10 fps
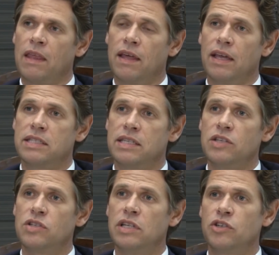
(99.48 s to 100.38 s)
They
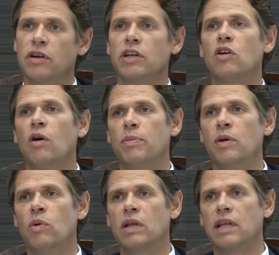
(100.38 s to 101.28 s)
essentially try and
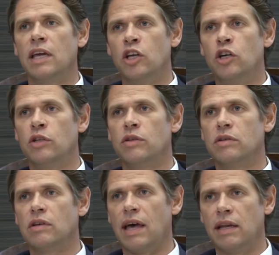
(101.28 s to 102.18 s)
copy what a good
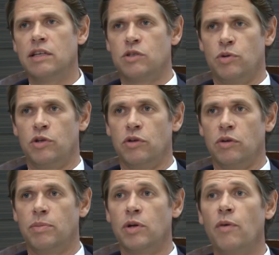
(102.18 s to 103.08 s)
analyst would do,
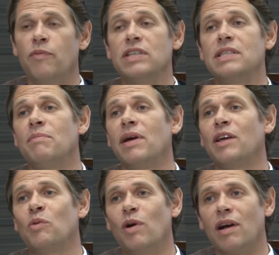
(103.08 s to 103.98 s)
but obviously
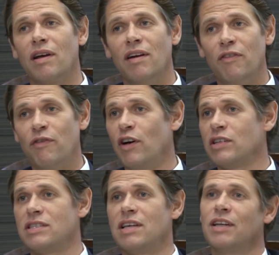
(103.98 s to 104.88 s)
make it work
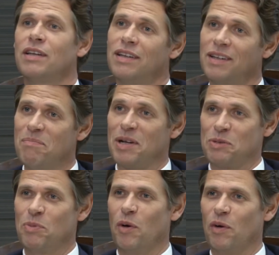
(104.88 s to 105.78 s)
faster and
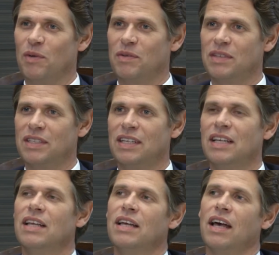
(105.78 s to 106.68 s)
much more.
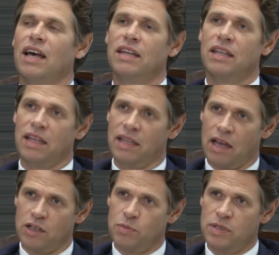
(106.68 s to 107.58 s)
And in
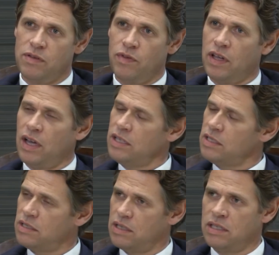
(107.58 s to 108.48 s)
our specific
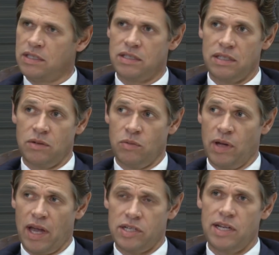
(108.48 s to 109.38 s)
case,
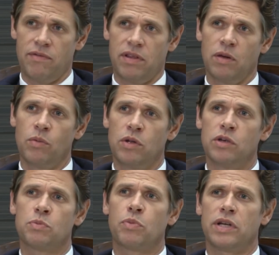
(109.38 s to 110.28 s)
everything we do
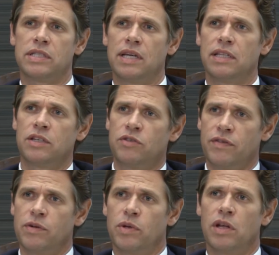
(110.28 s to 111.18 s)
is price data
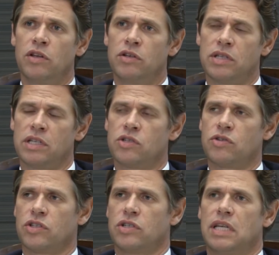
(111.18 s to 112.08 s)
driven. We don't use
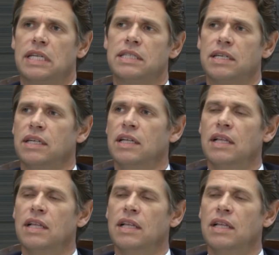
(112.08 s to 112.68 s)
unstructured data.